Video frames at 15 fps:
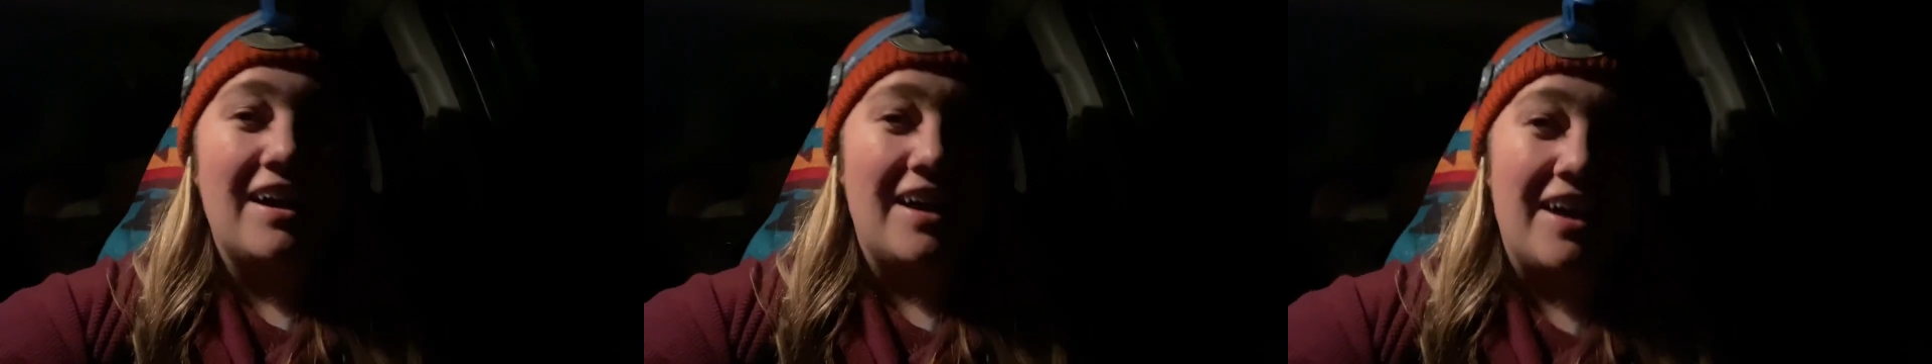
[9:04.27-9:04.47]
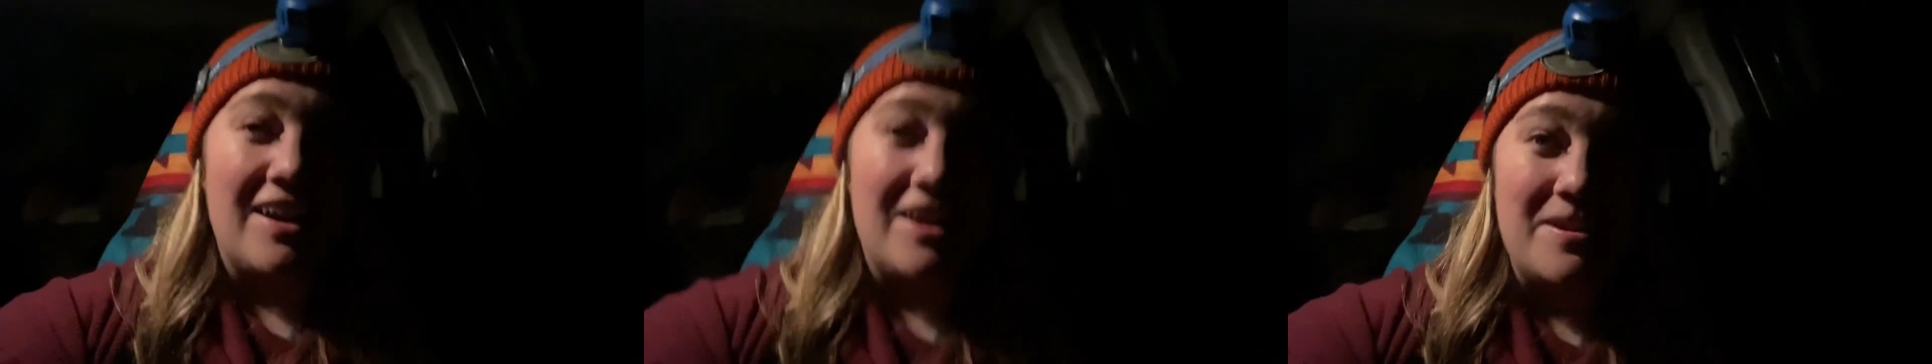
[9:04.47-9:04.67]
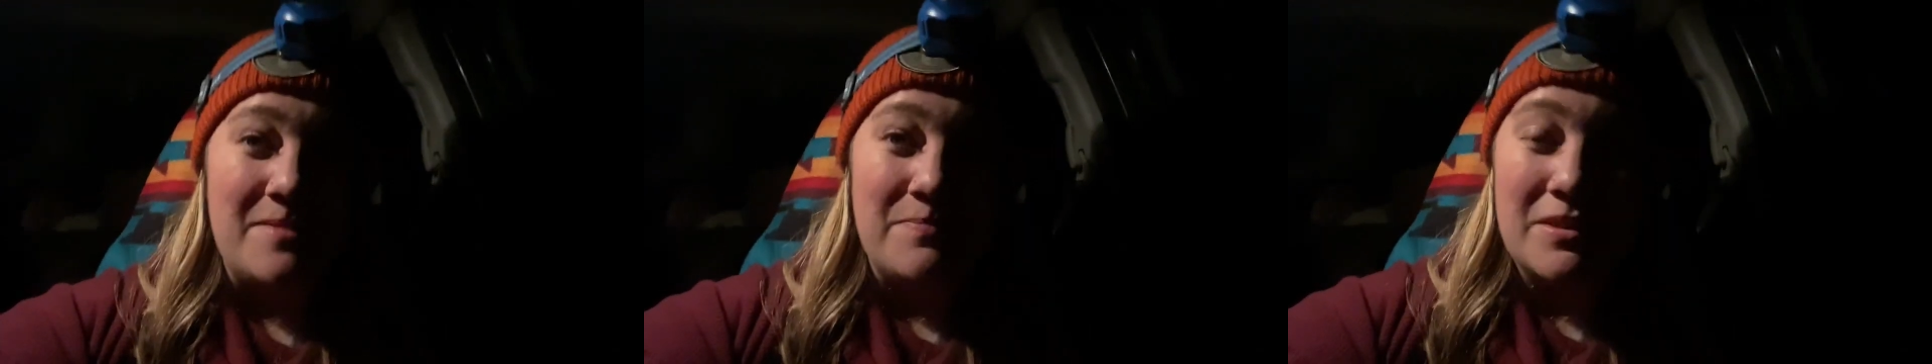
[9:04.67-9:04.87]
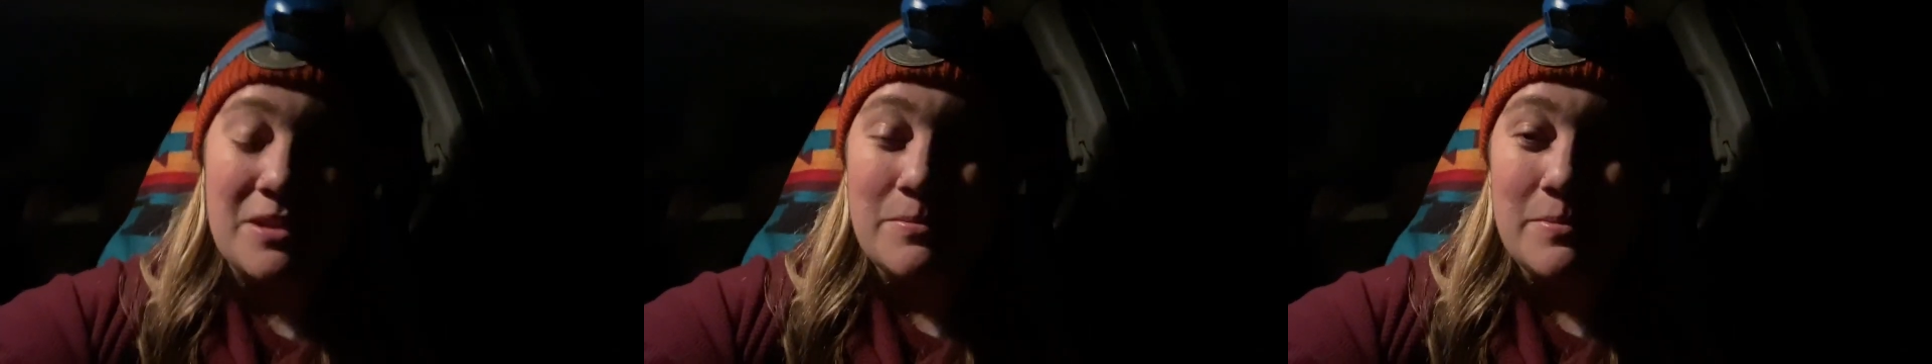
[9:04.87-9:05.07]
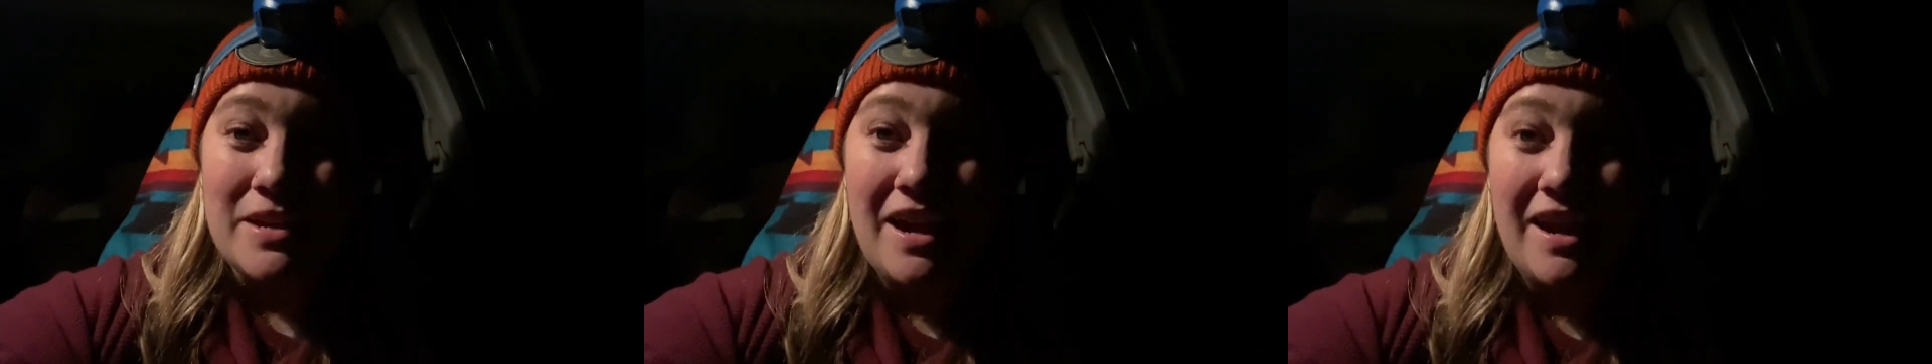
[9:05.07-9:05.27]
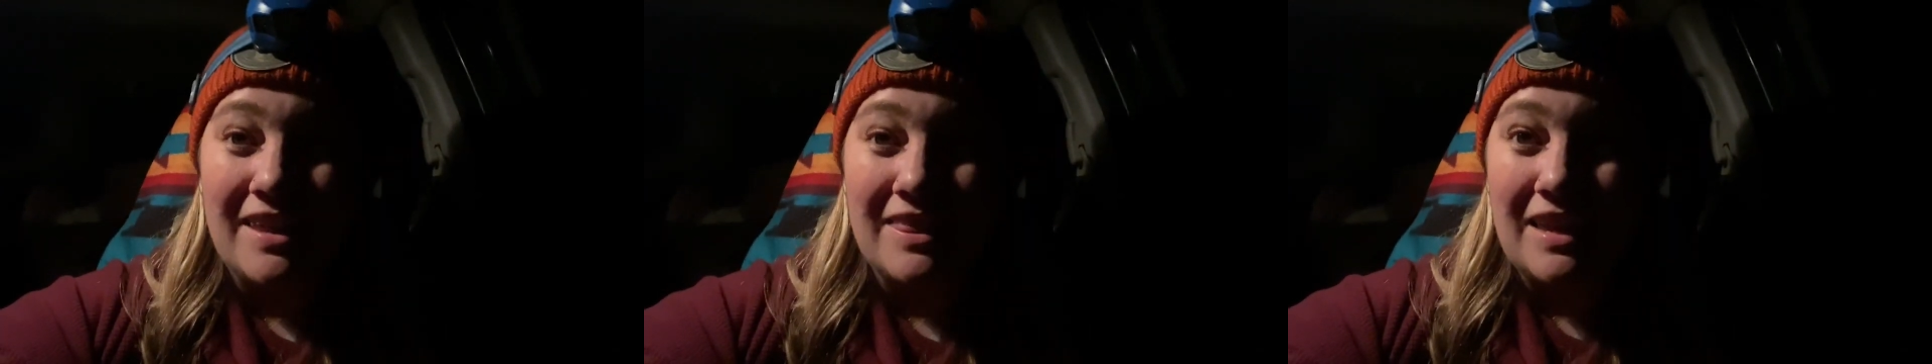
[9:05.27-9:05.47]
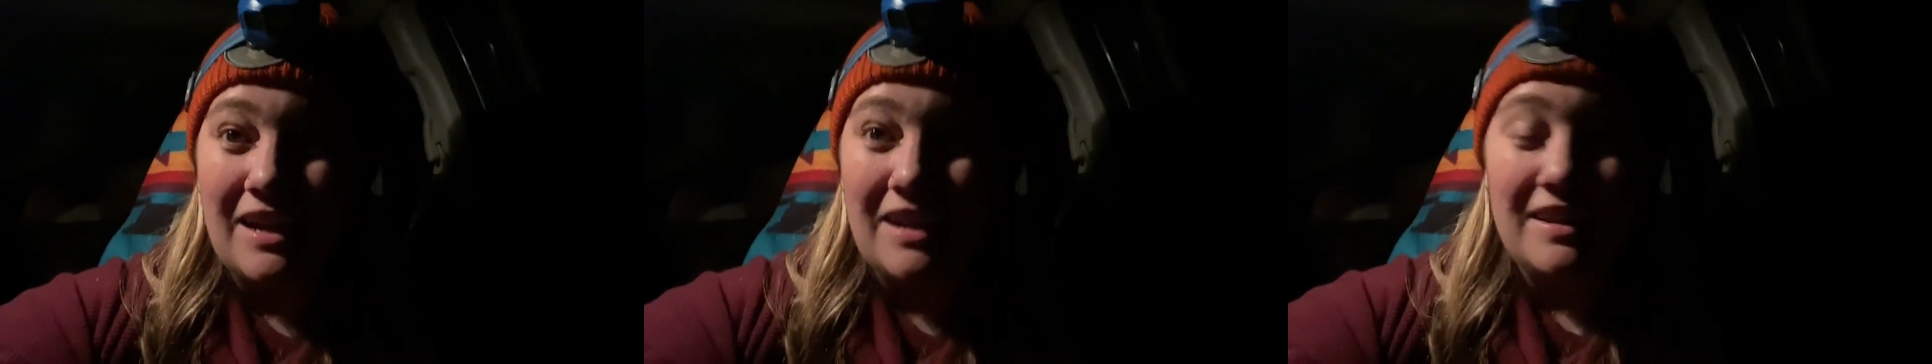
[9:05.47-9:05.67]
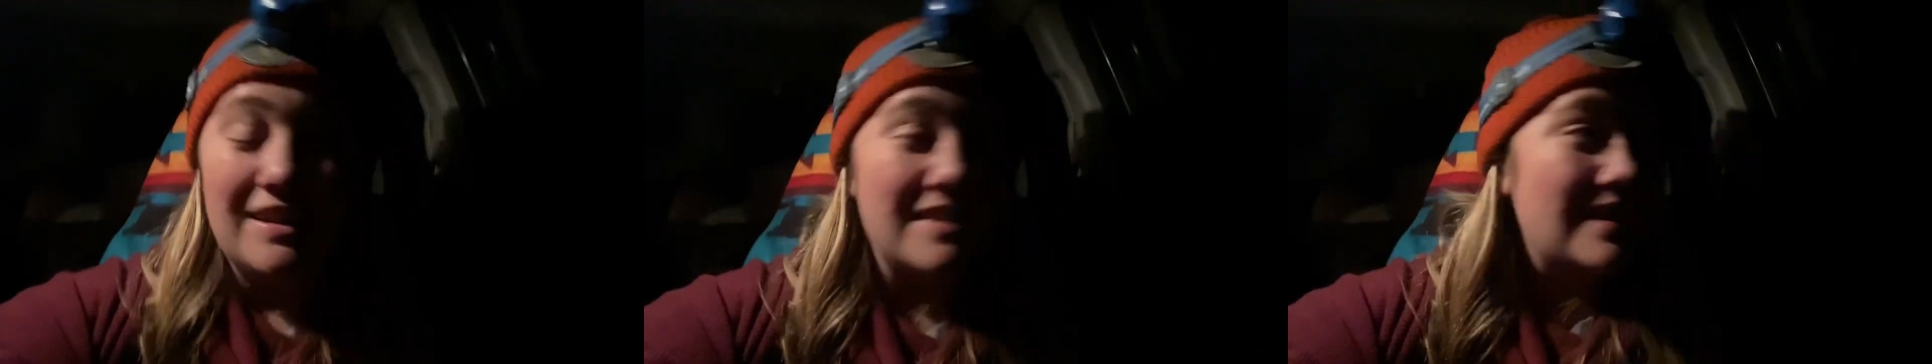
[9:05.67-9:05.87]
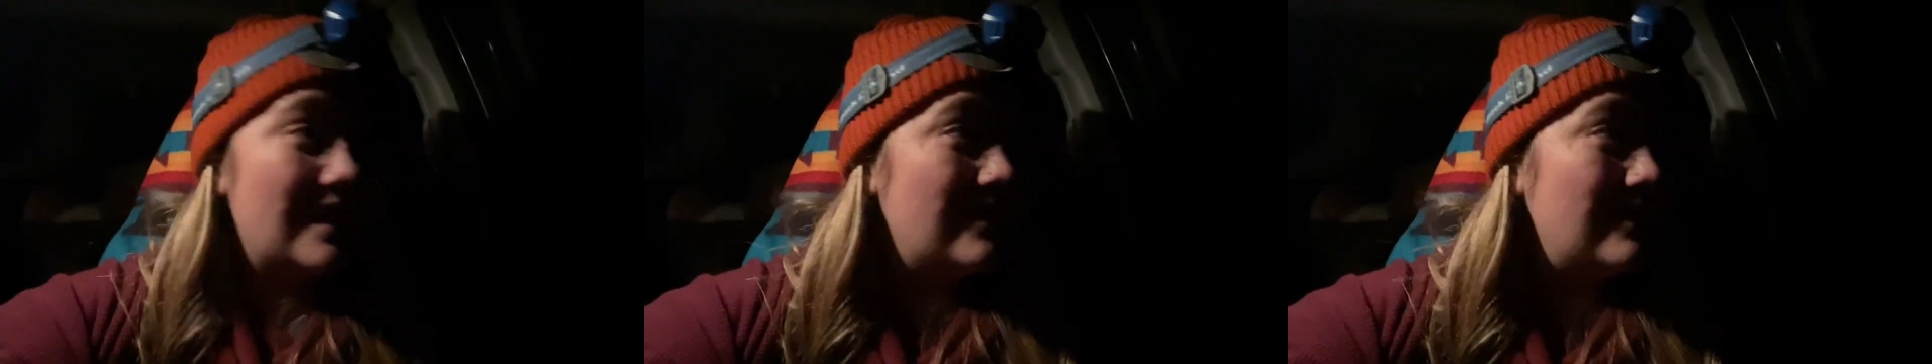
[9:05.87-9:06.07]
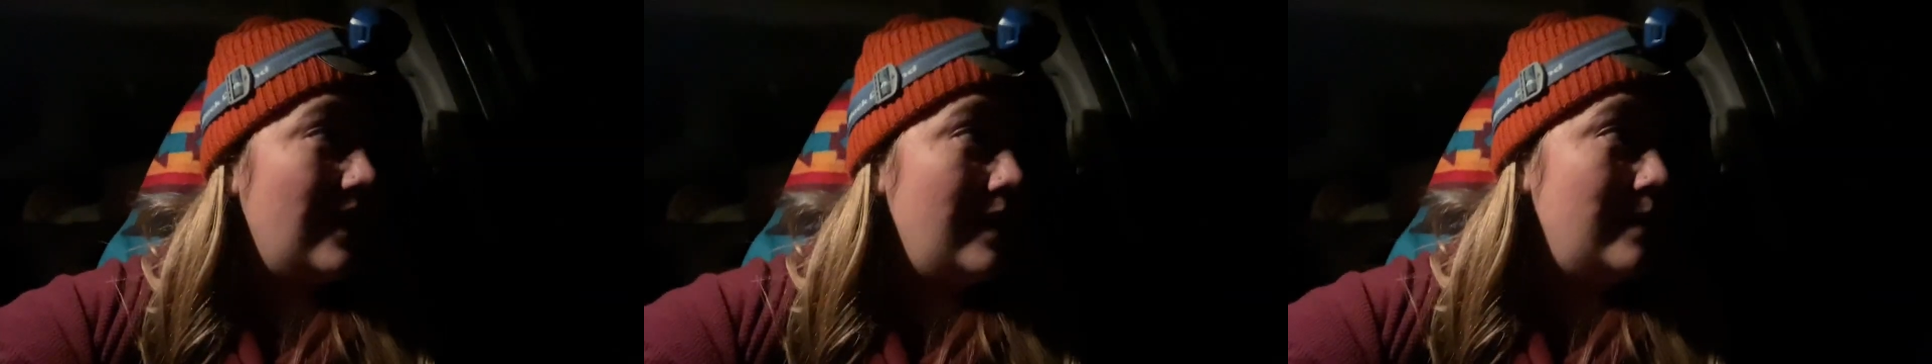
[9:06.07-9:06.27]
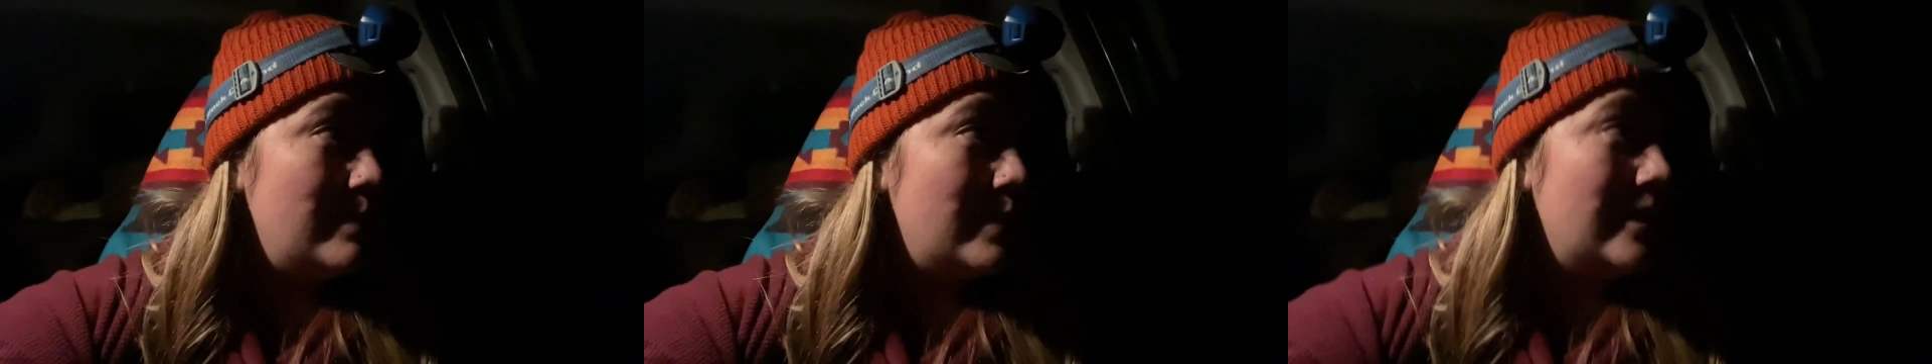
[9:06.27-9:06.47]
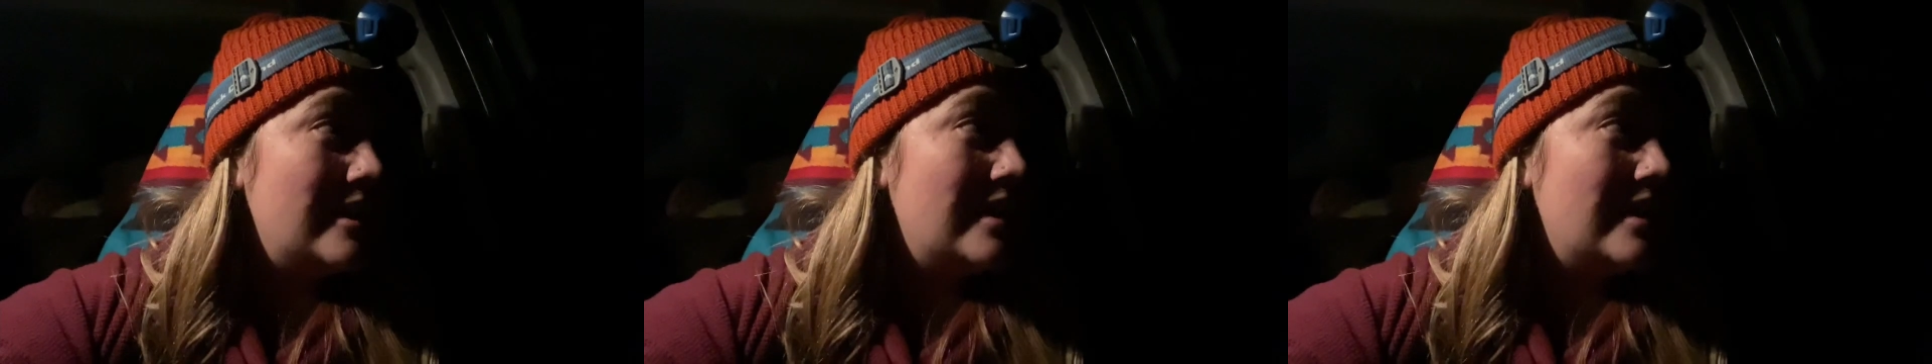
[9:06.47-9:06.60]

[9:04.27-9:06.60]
But yeah, that is a wrap